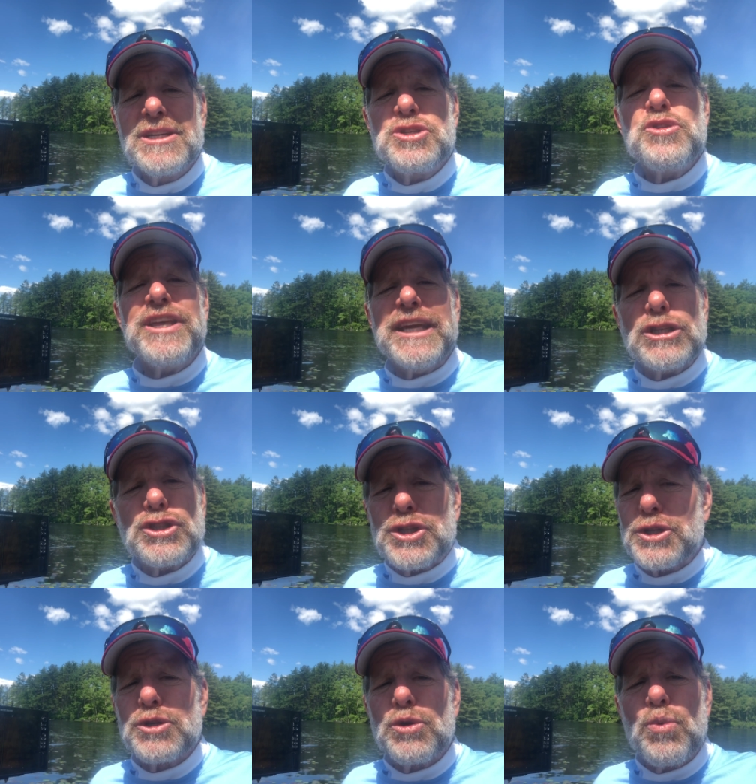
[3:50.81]
to the
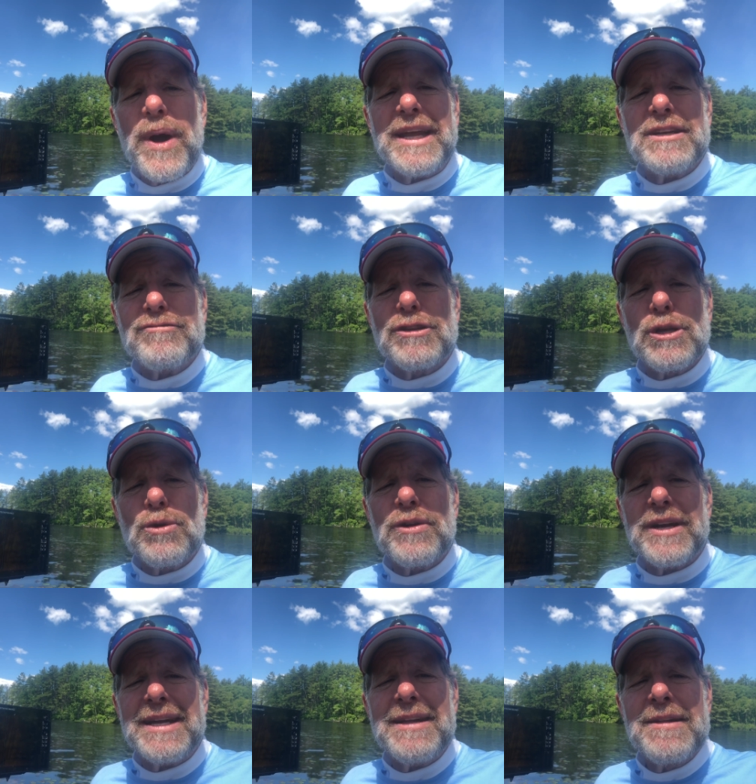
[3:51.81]
eternal weight of
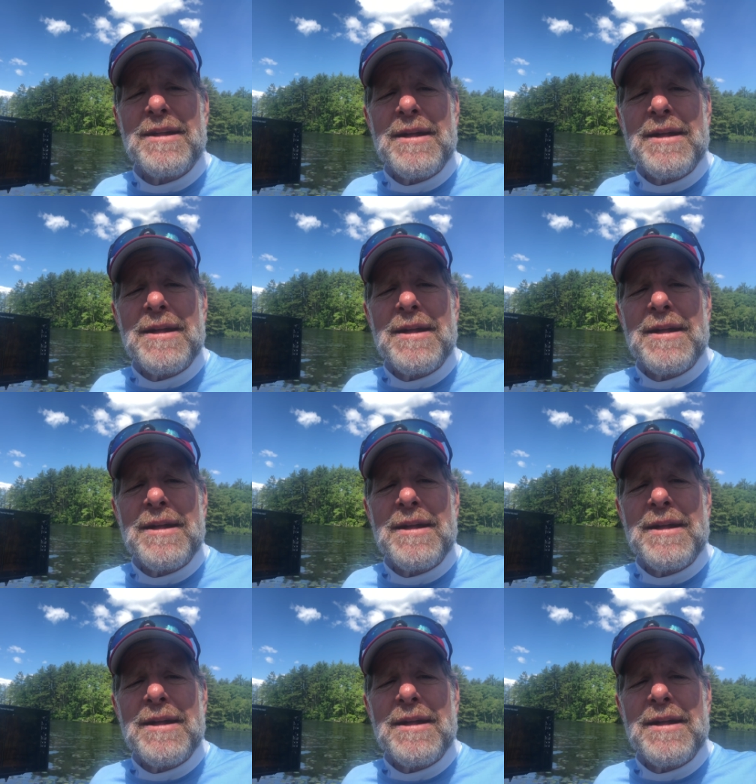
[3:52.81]
glory.